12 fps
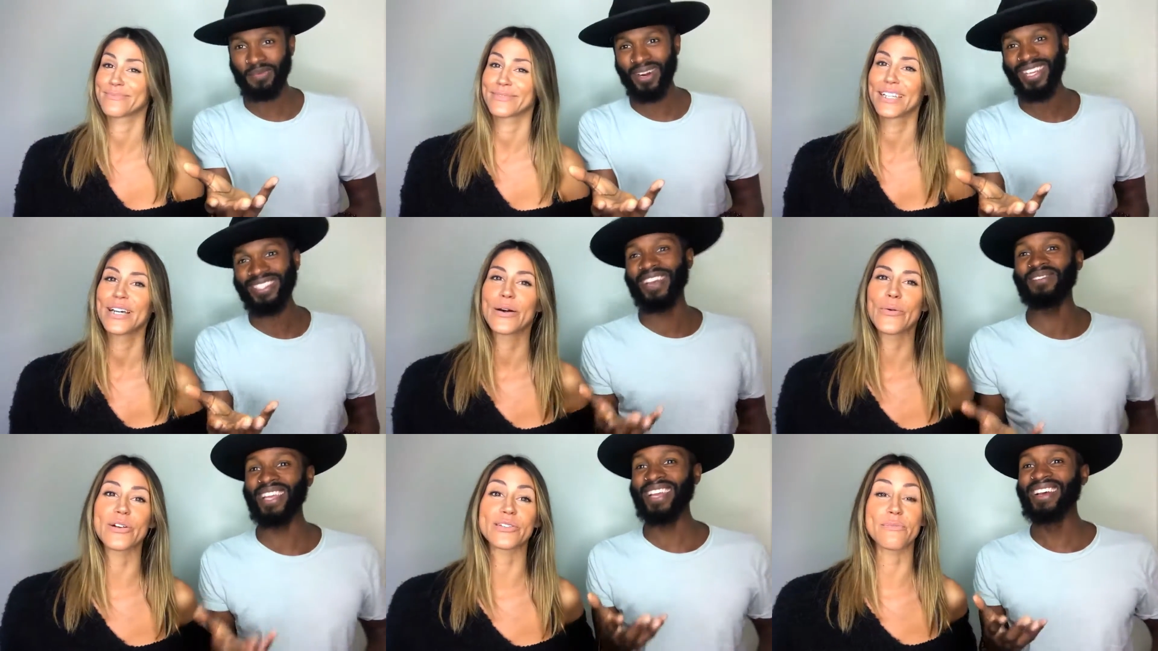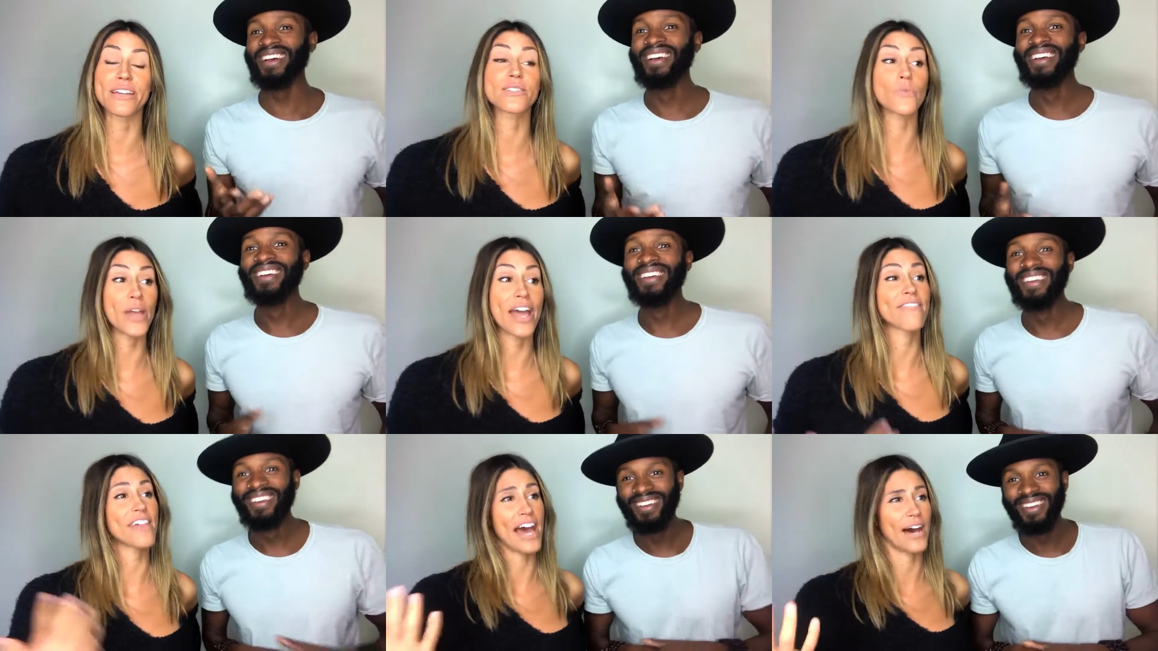Speaker 1: will bring something. Which means
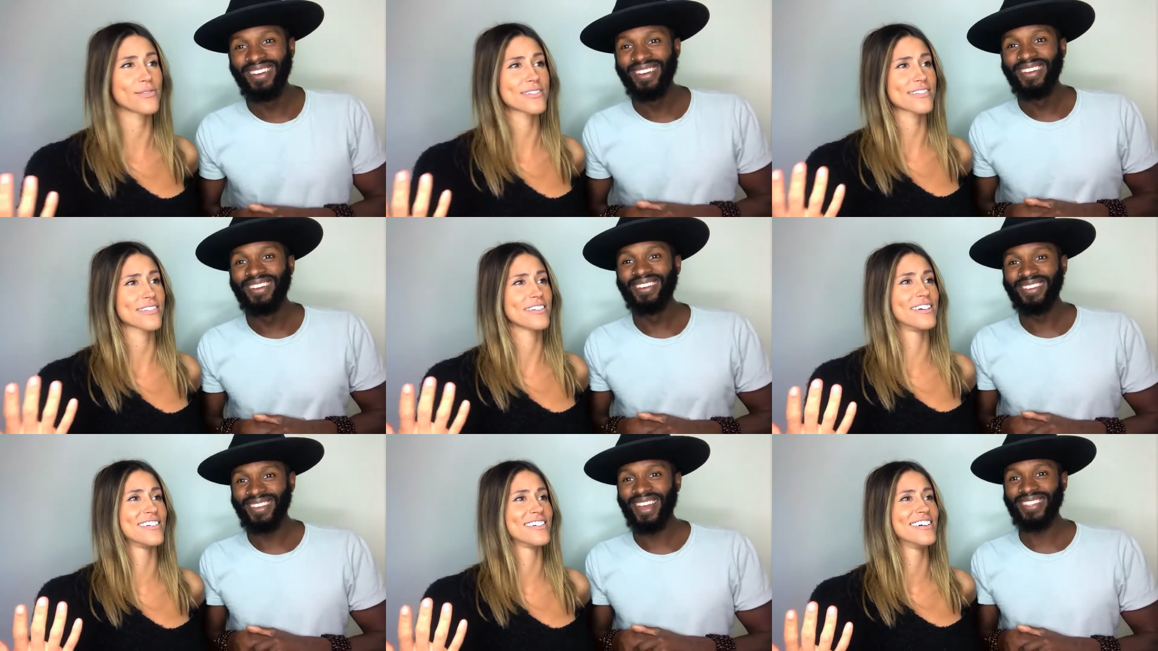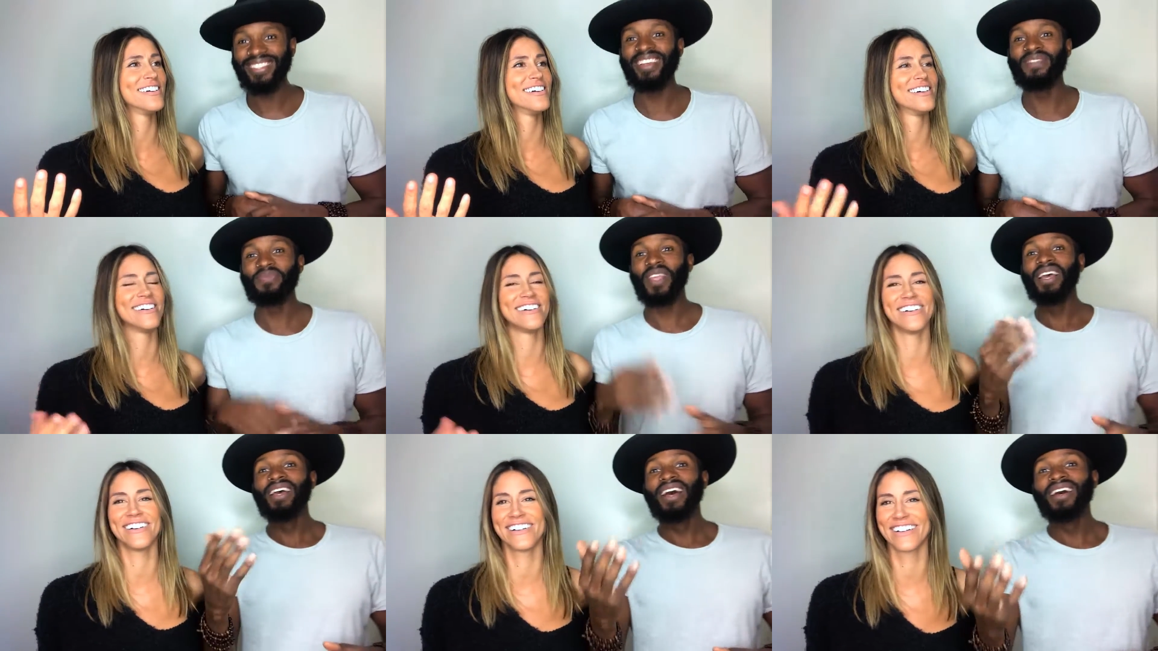we have the house. yes.
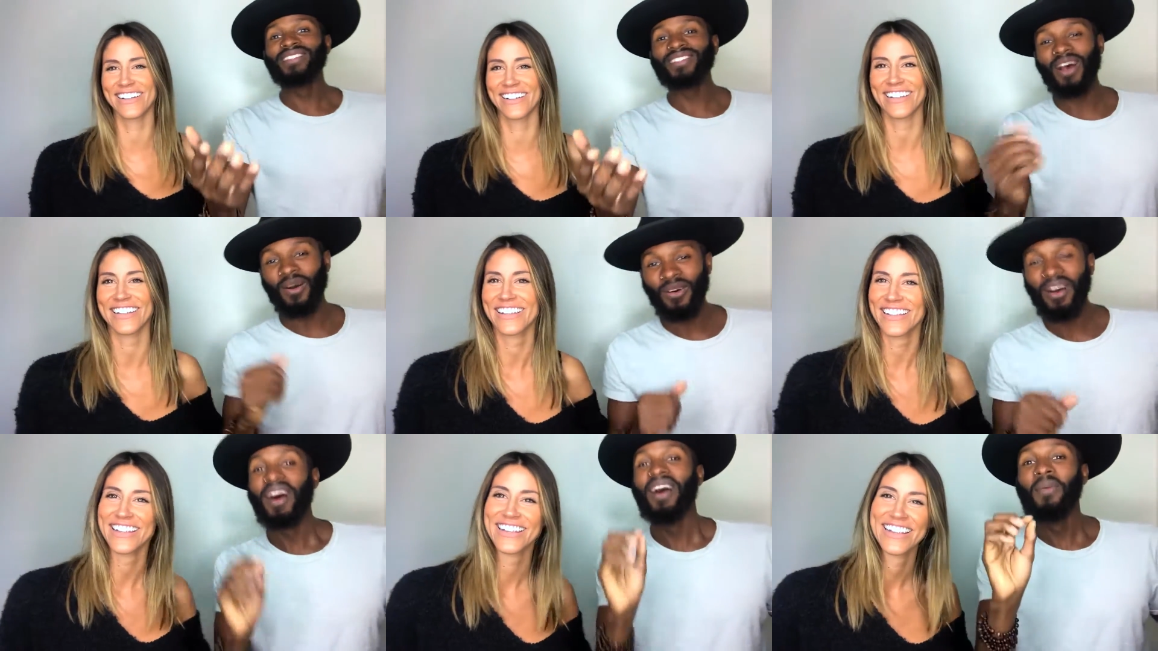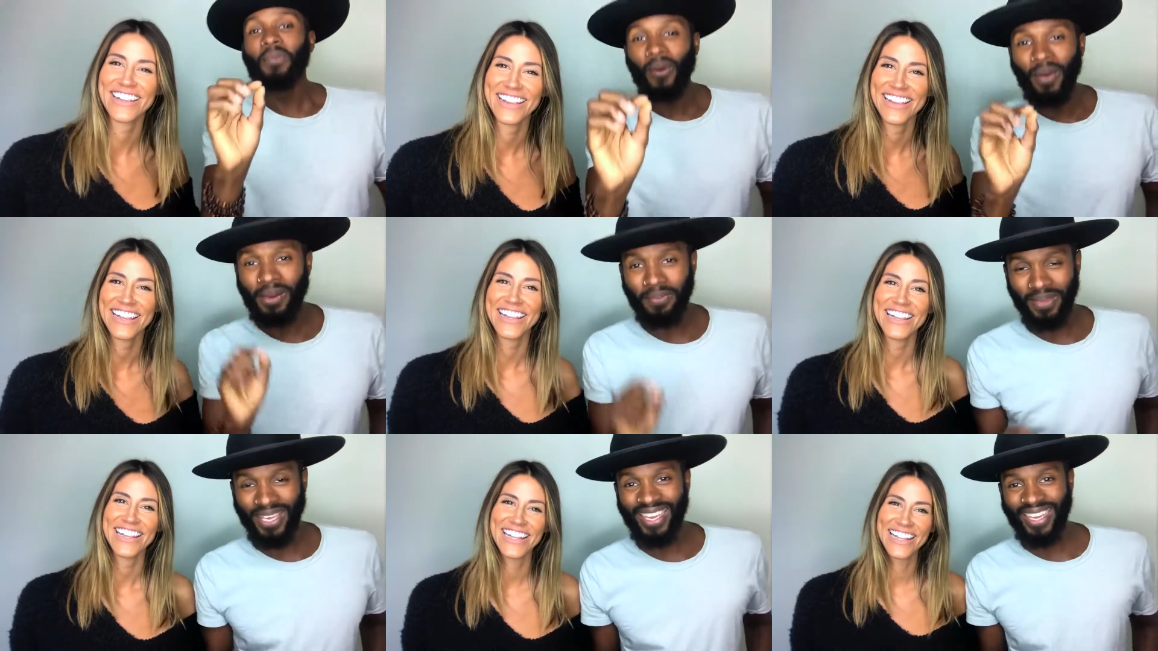
Speaker 2: So,
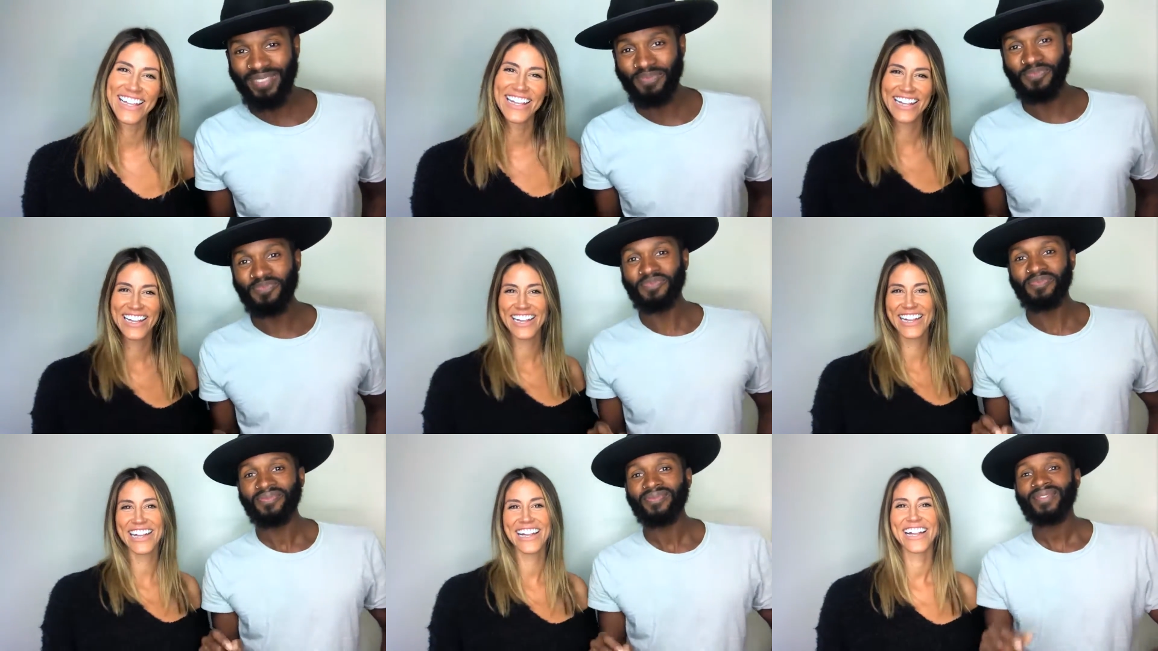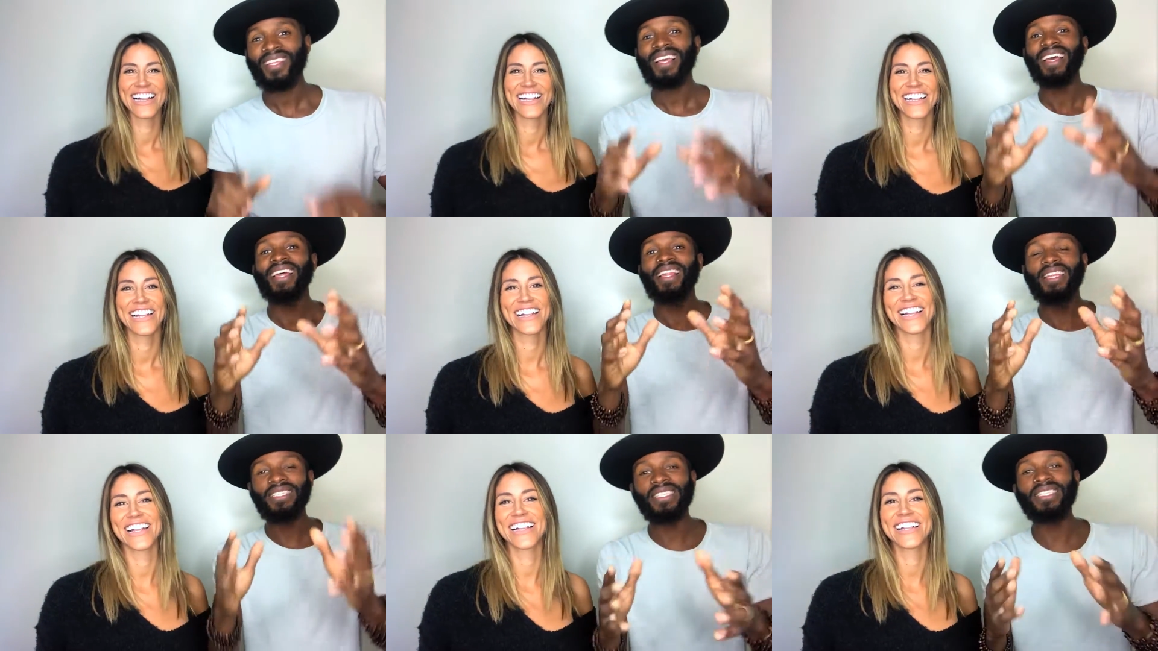point being,
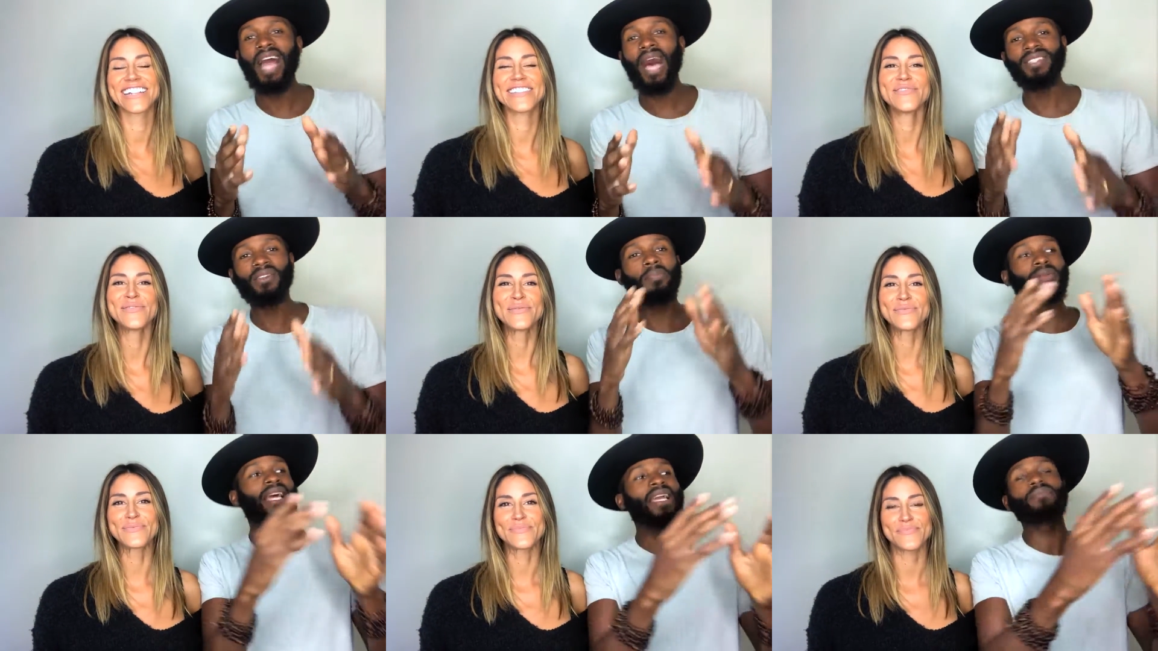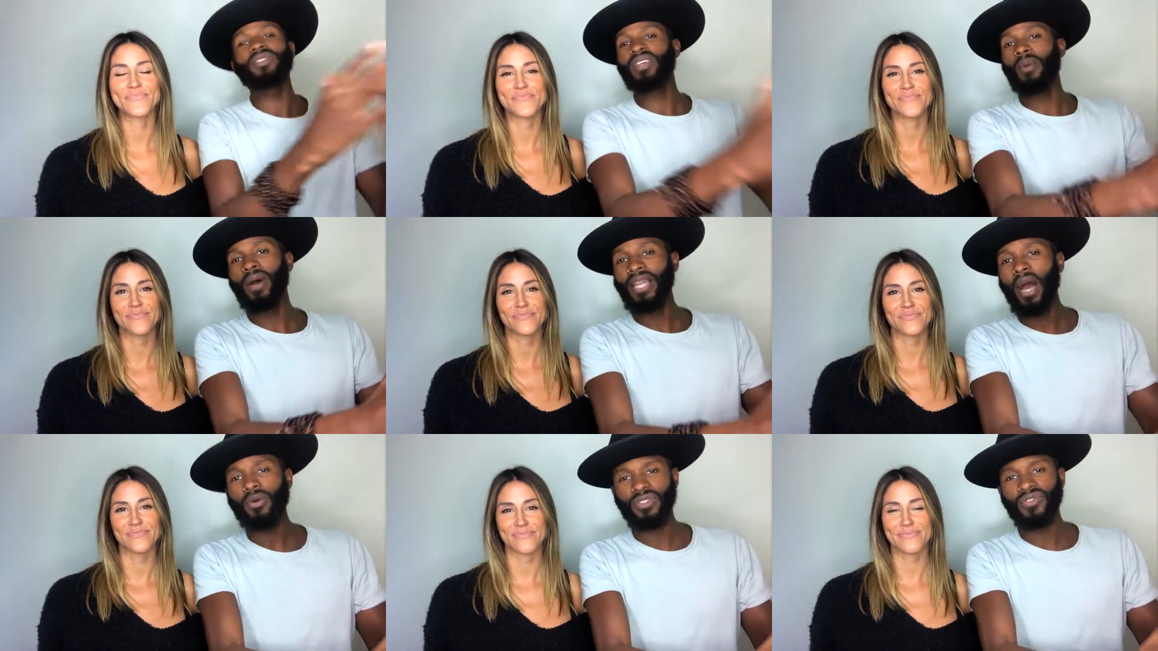this is not to blame
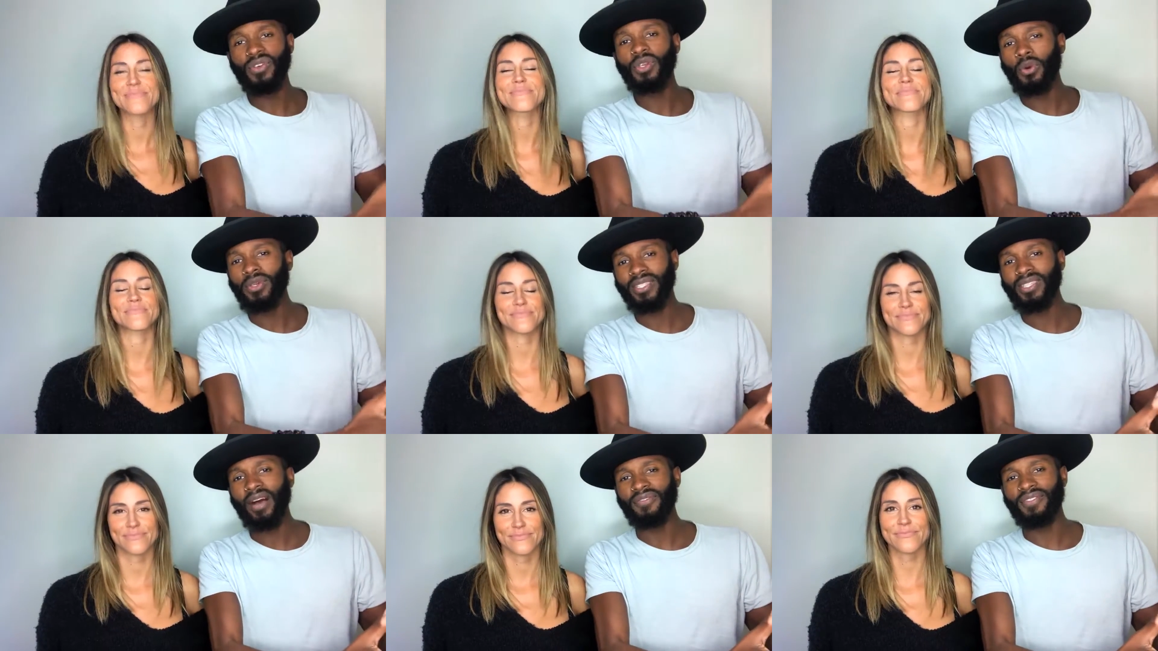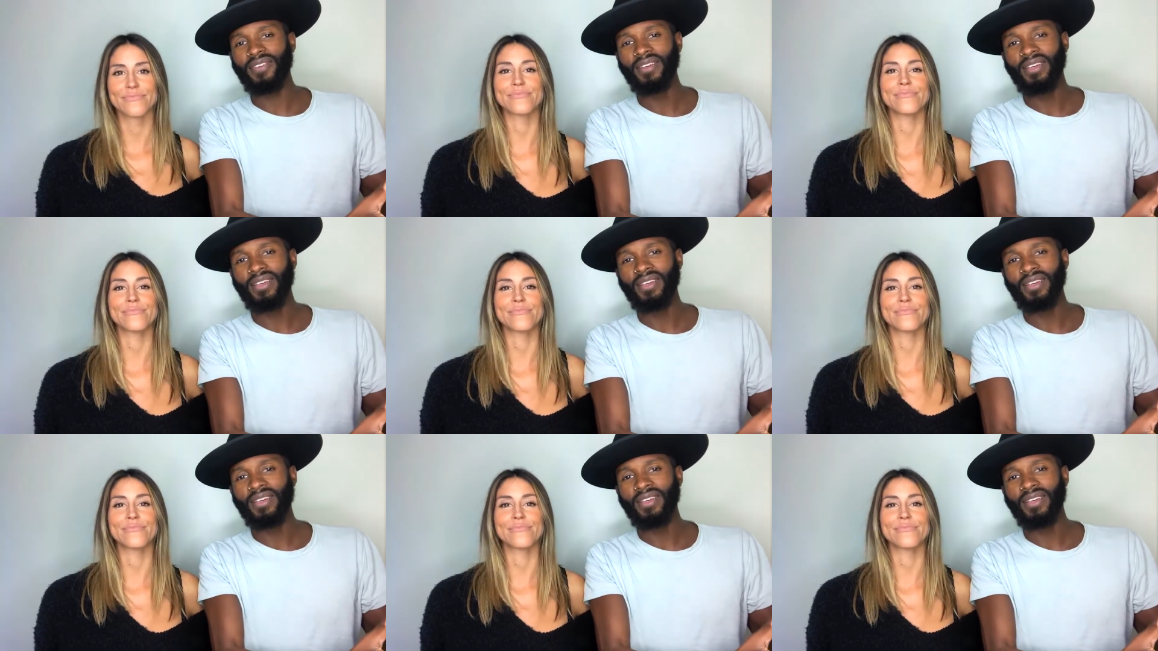someone else for your stuff.